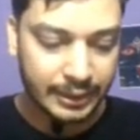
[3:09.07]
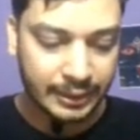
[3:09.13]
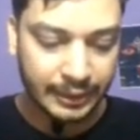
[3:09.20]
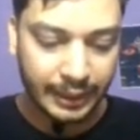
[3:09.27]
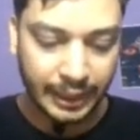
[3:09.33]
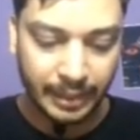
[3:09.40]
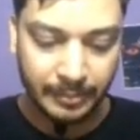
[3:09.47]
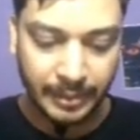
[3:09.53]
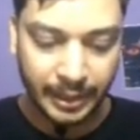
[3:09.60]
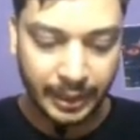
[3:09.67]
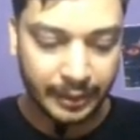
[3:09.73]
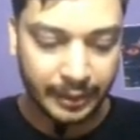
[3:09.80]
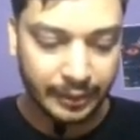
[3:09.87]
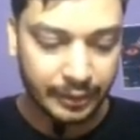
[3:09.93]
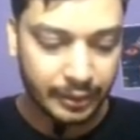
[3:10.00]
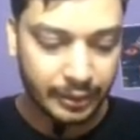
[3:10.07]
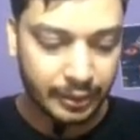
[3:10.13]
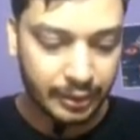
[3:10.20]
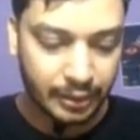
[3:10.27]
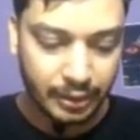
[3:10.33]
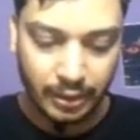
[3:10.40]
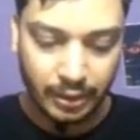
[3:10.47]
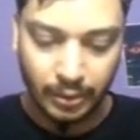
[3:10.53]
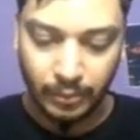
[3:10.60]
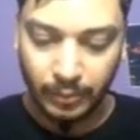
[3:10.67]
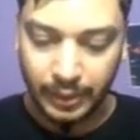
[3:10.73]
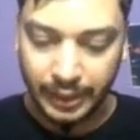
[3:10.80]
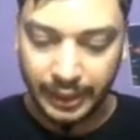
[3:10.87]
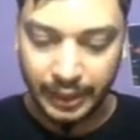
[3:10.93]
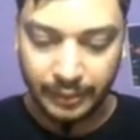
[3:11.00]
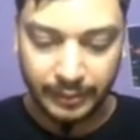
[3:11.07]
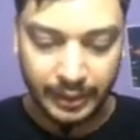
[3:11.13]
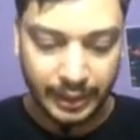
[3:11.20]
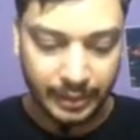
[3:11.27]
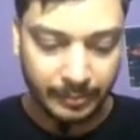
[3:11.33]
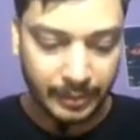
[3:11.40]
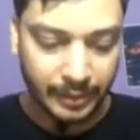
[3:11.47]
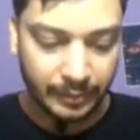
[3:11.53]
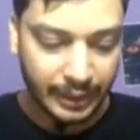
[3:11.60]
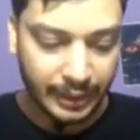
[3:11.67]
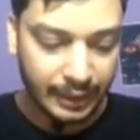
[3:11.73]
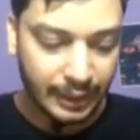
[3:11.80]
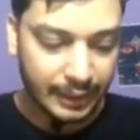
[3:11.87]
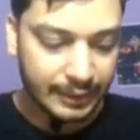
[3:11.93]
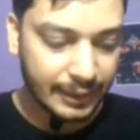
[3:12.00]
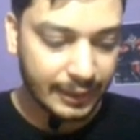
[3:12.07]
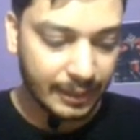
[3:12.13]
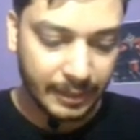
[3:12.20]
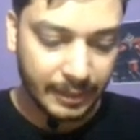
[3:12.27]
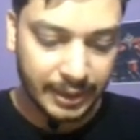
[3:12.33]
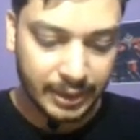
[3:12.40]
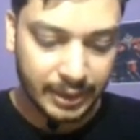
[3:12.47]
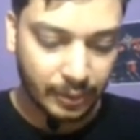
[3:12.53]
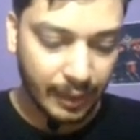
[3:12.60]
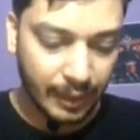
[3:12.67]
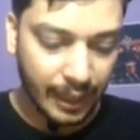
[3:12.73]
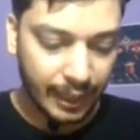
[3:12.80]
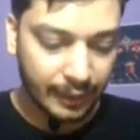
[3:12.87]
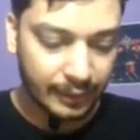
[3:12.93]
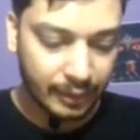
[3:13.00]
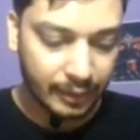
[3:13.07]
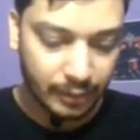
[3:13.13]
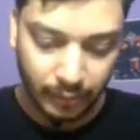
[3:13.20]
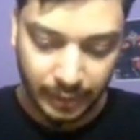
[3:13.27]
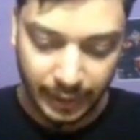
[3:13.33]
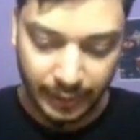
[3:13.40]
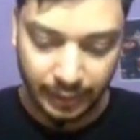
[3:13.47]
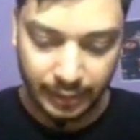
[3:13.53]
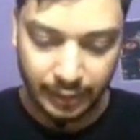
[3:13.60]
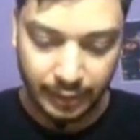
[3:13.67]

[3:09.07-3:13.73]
name it, what can we name it? Let's name it square. Okay,